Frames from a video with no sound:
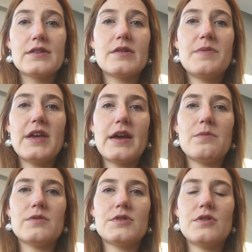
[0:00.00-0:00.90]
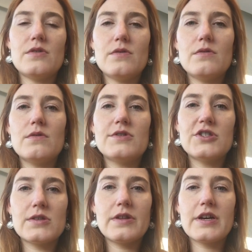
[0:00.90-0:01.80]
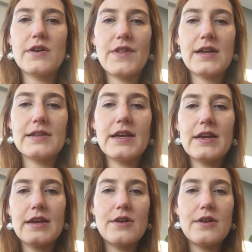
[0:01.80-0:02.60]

to be able to just click on that link.